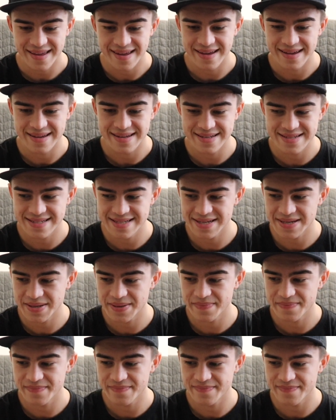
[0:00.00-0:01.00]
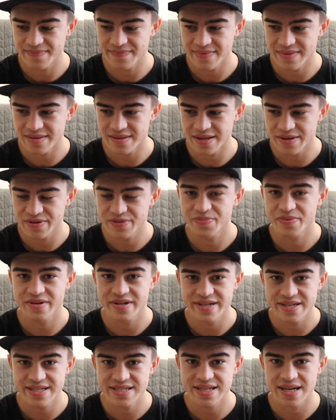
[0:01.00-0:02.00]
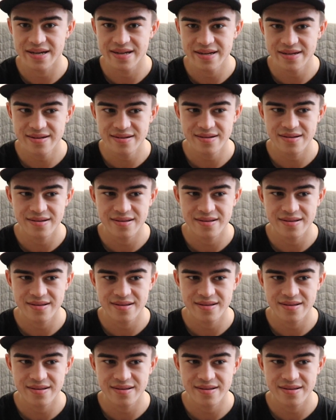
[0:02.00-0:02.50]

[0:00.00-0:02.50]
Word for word: And um, it was pretty exciting.